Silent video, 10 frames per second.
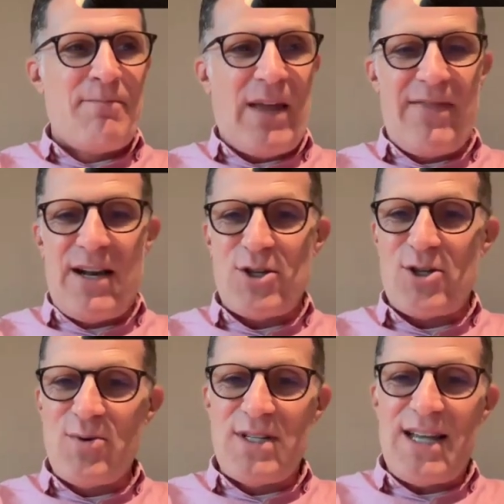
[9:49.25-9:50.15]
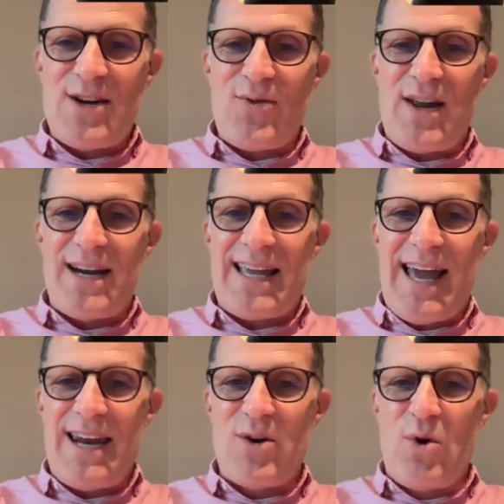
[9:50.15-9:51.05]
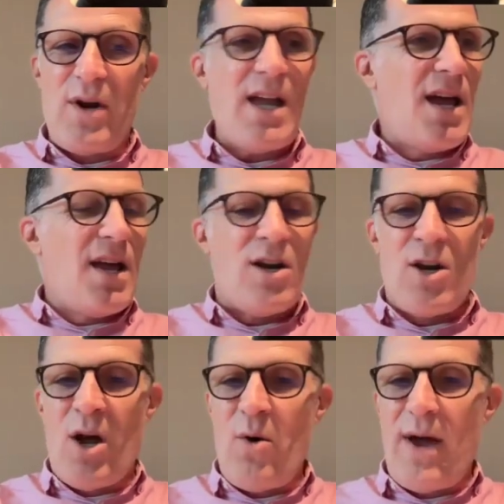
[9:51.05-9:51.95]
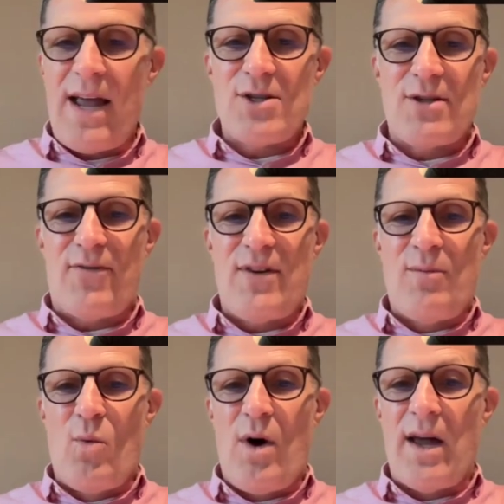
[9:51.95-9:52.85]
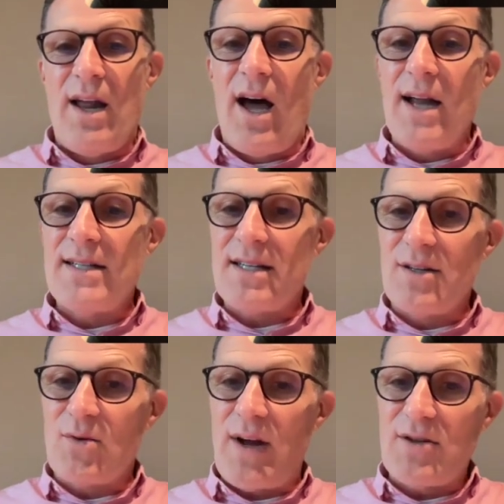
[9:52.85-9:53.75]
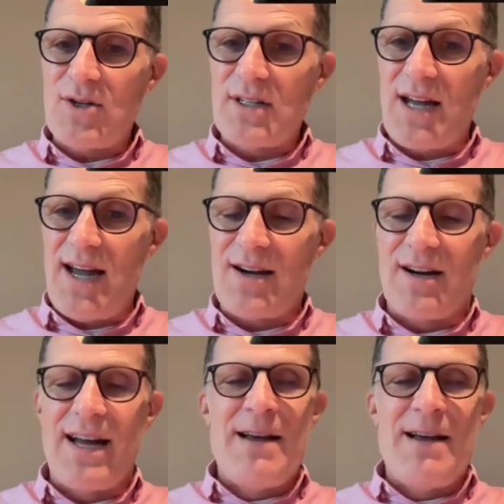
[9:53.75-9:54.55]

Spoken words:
And then as soon as they created a category, no Asian film won until Crouching Tiger.